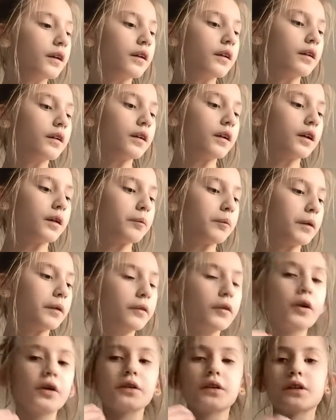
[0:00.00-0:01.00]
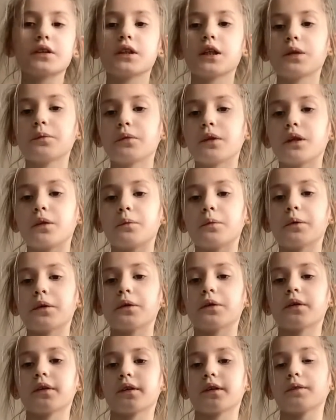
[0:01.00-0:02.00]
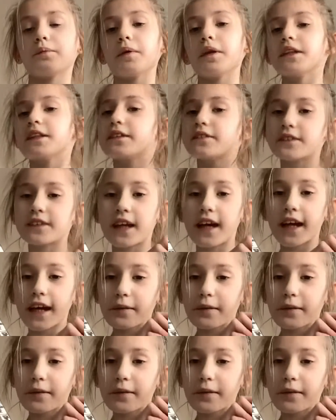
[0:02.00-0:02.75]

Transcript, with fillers: Um, of course, it's going to be on the expensive side